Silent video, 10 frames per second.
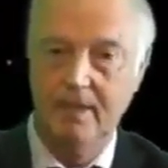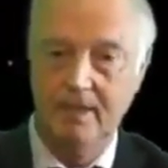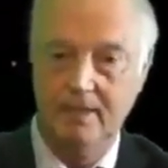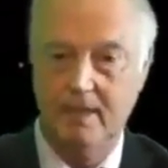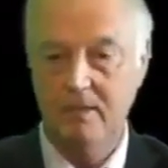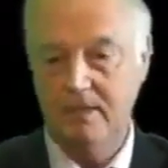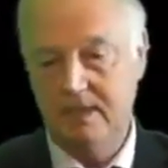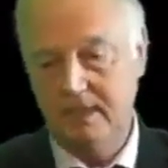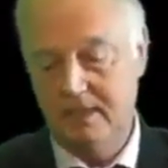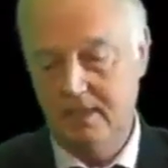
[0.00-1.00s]
The solution is
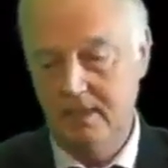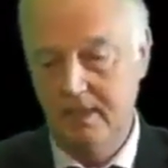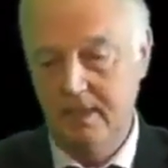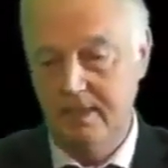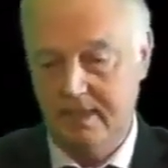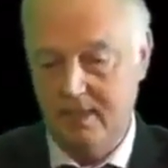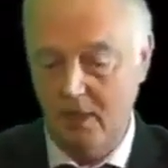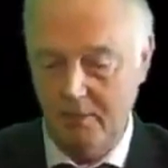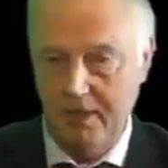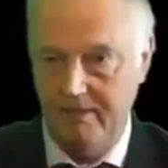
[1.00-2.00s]
just to
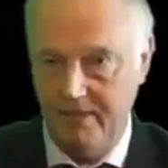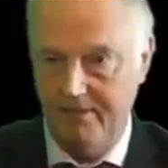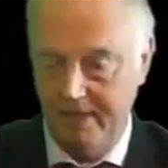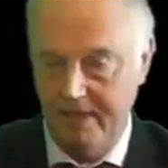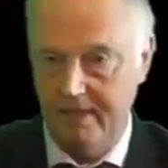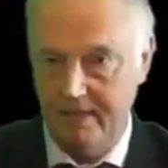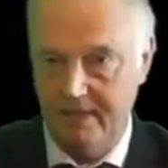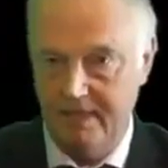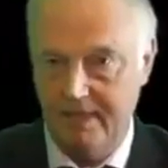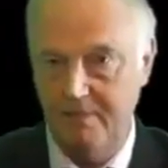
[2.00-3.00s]
stop having a financial
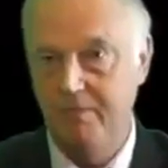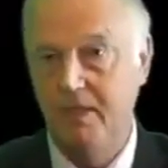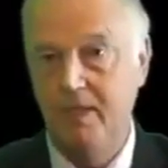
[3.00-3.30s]
system